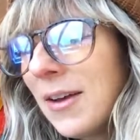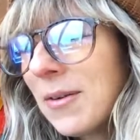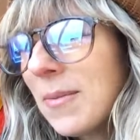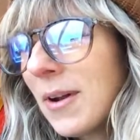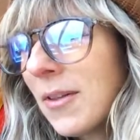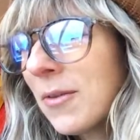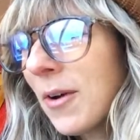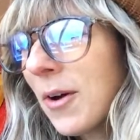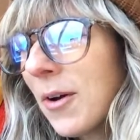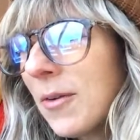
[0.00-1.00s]
We'd been on the
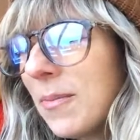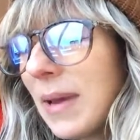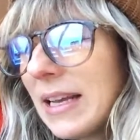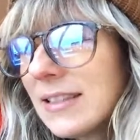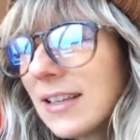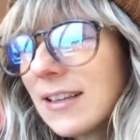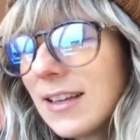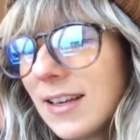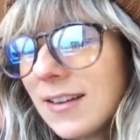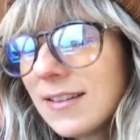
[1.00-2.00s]
road,
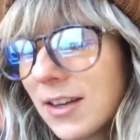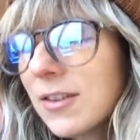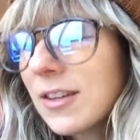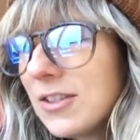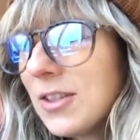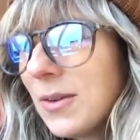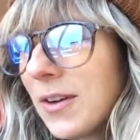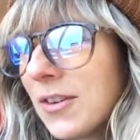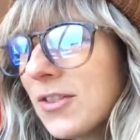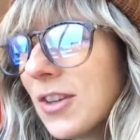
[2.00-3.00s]
basically, literally
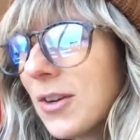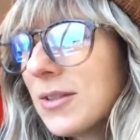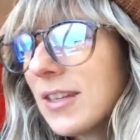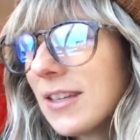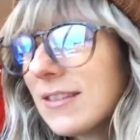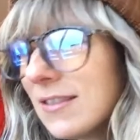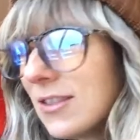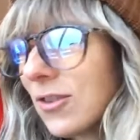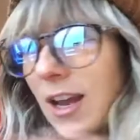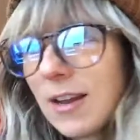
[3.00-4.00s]
200 shows
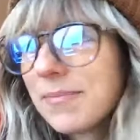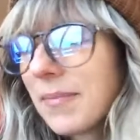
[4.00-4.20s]
straight.